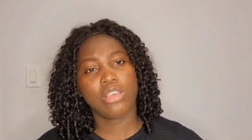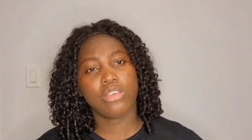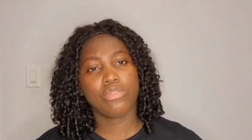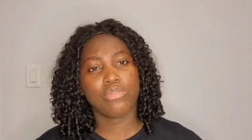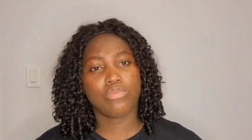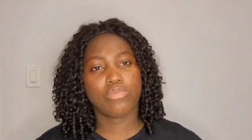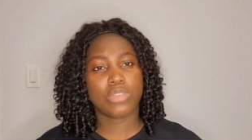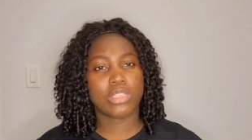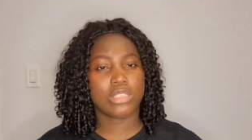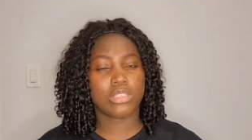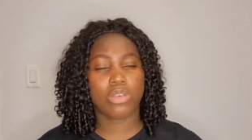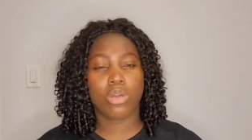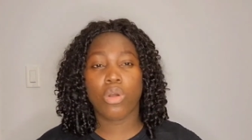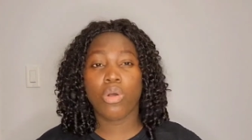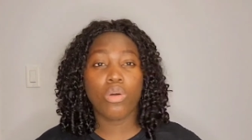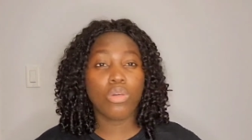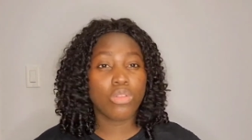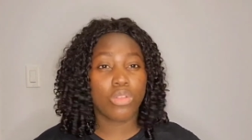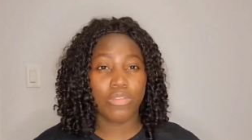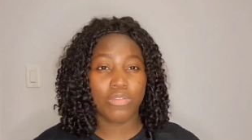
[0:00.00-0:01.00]
with
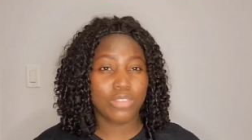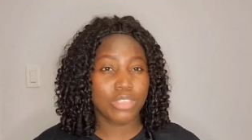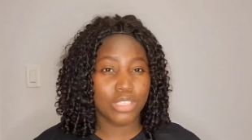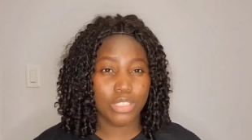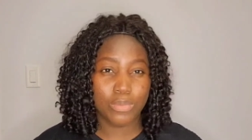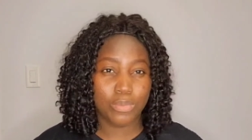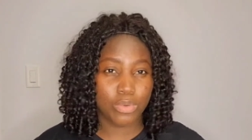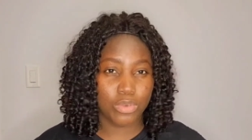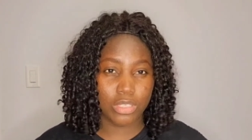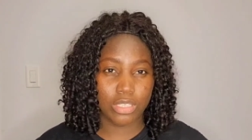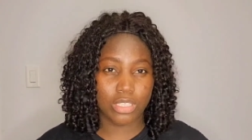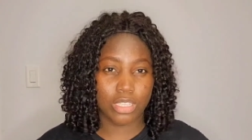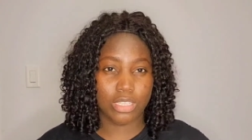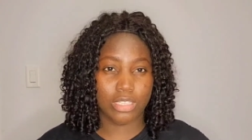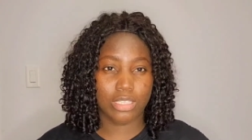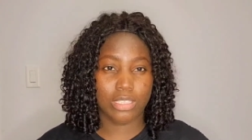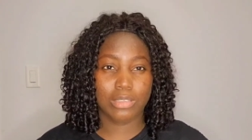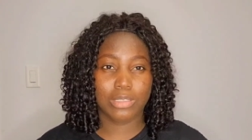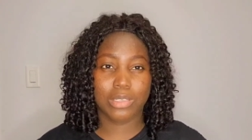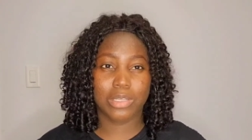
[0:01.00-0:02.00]
all of these
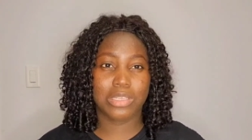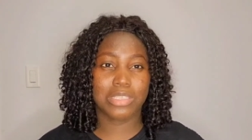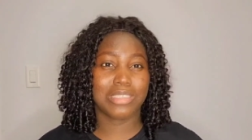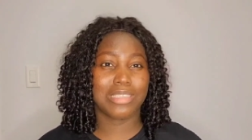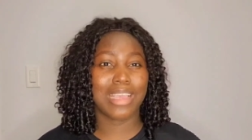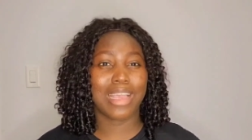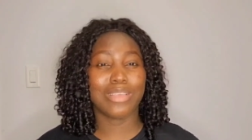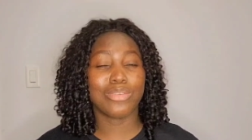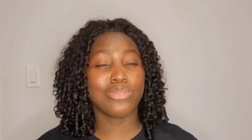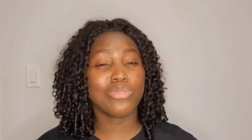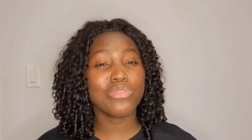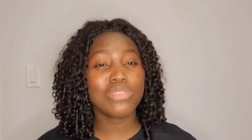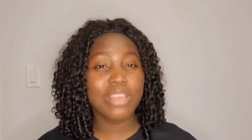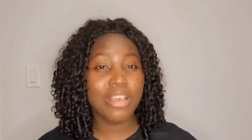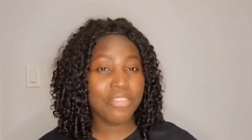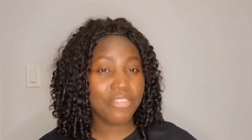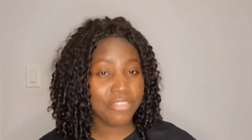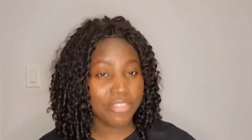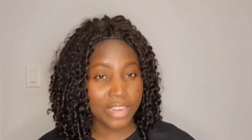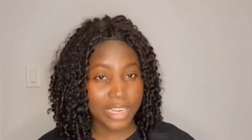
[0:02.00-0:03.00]
processes, because they are
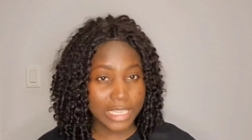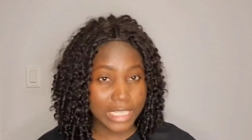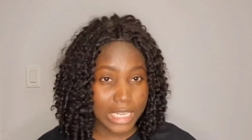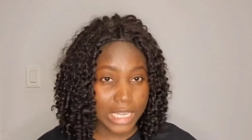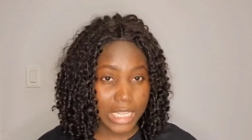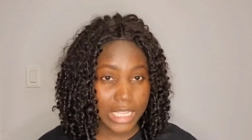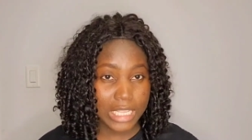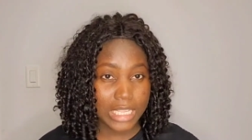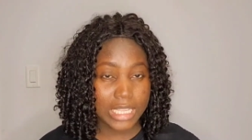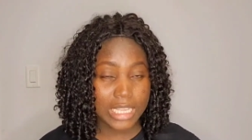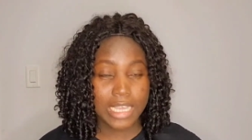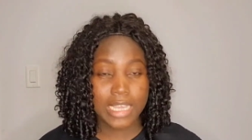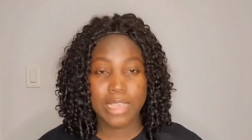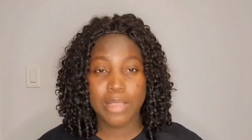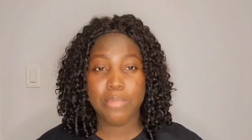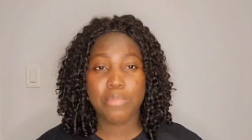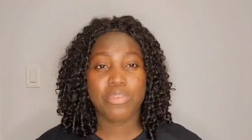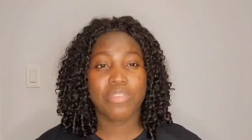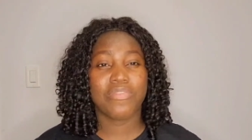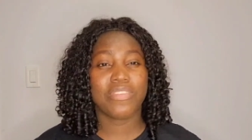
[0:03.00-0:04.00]
user friendly.
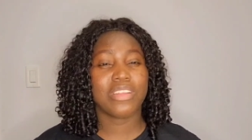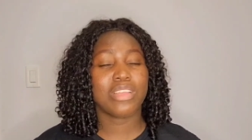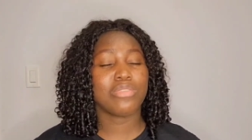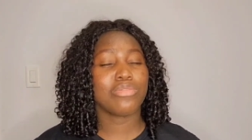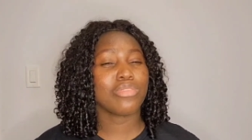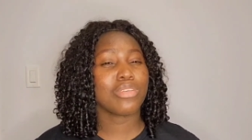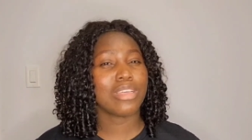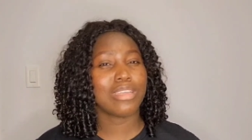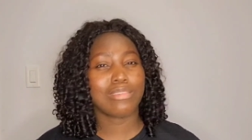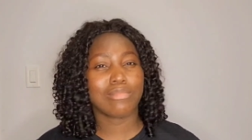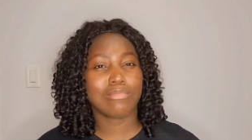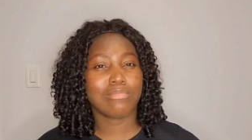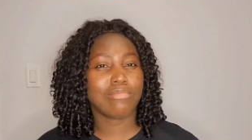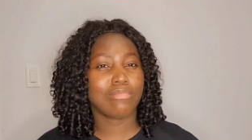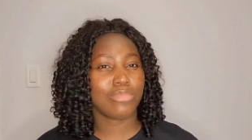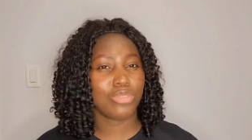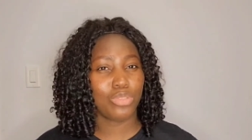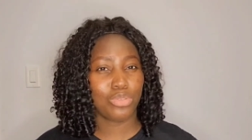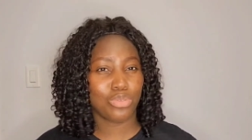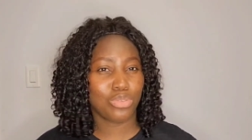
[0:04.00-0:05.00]
Provided you can
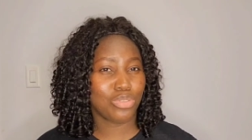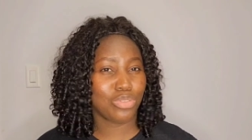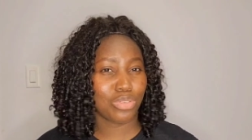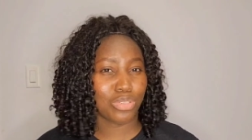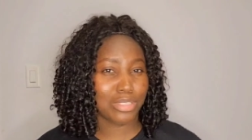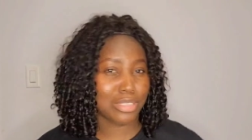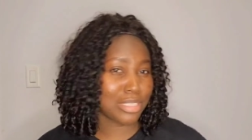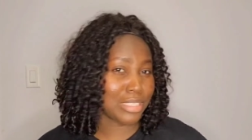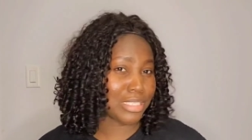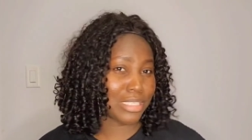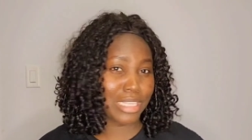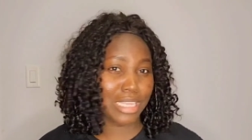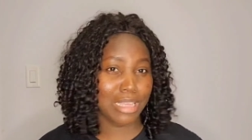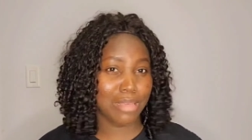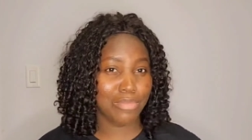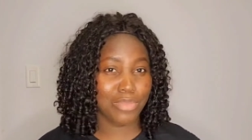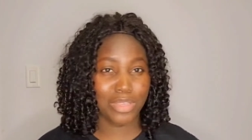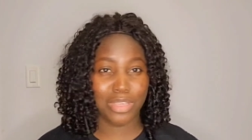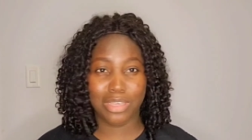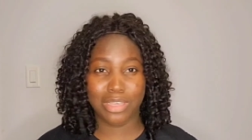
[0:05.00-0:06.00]
use your
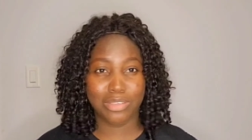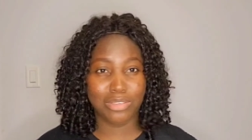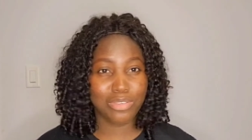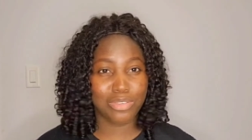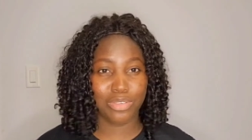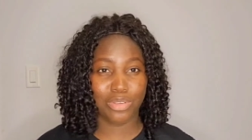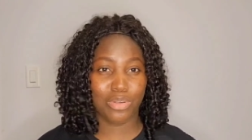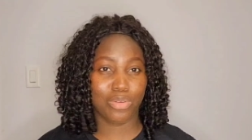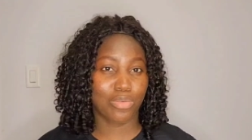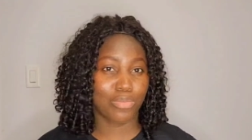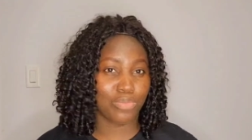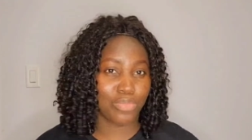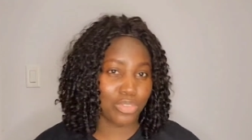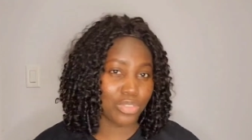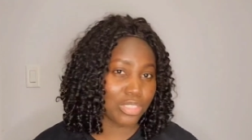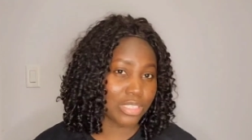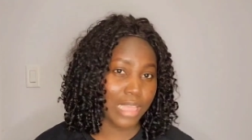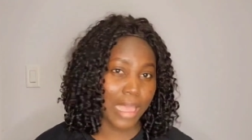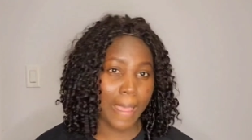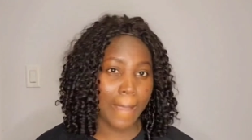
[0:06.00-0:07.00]
system, you can use your
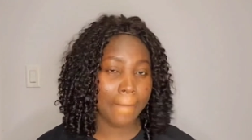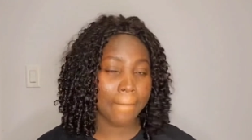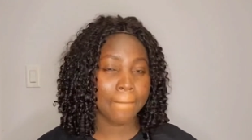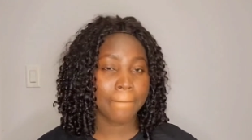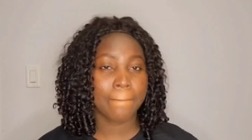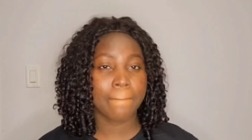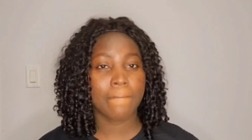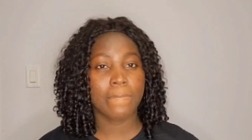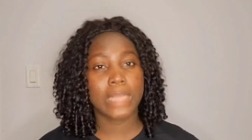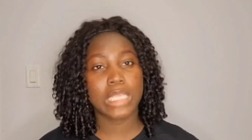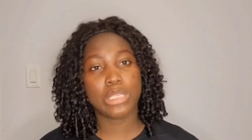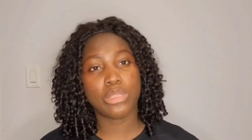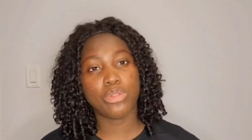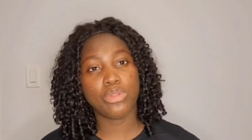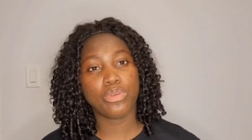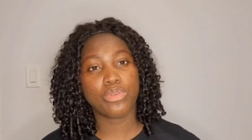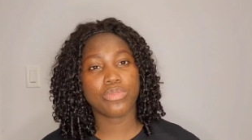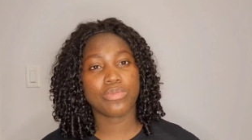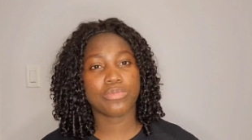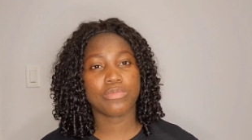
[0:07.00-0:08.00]
computer,
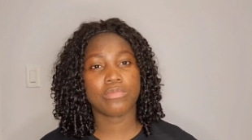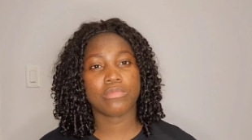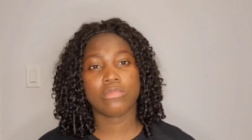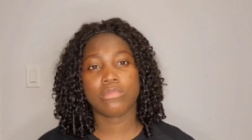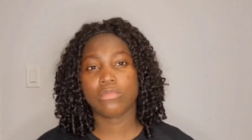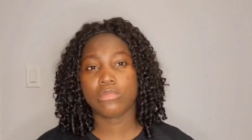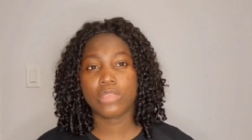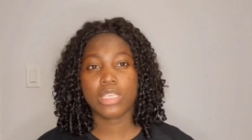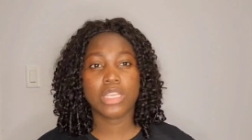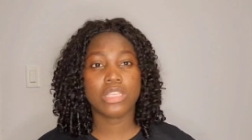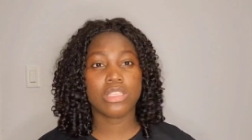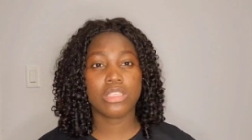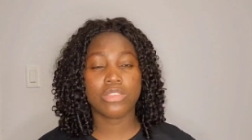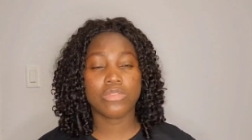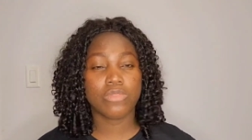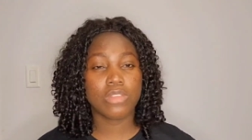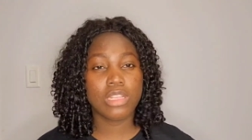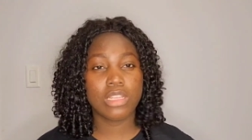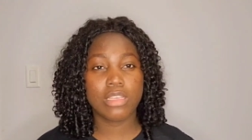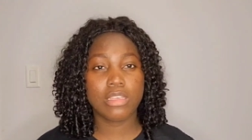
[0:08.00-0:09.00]
it
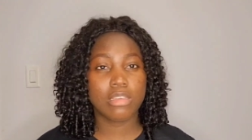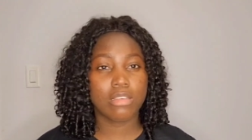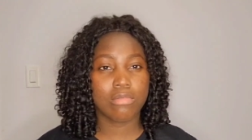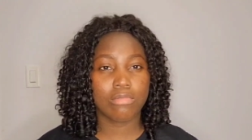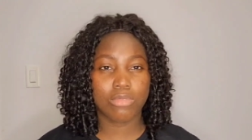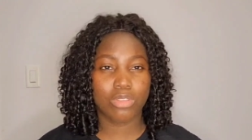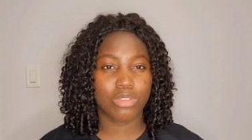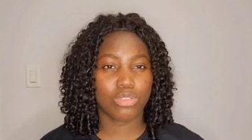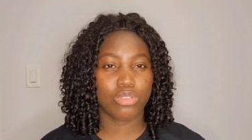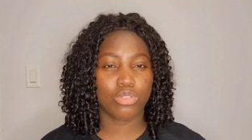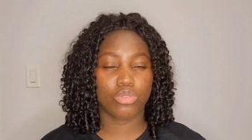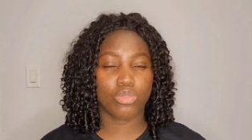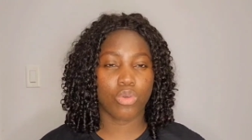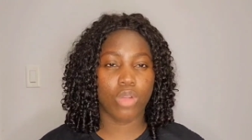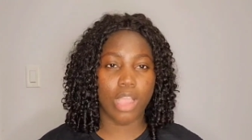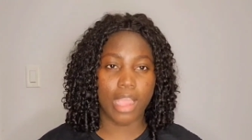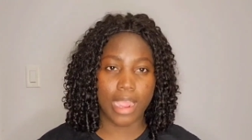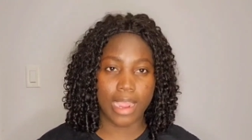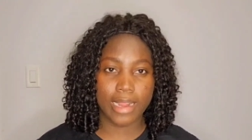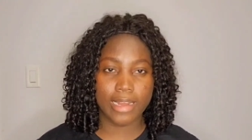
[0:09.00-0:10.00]
is really not so
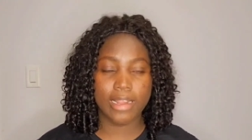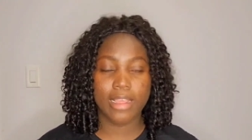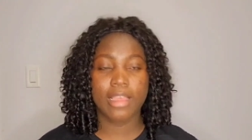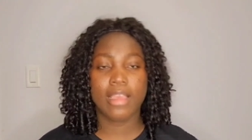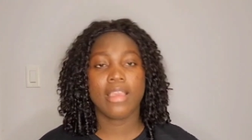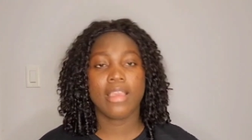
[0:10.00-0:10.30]
hard.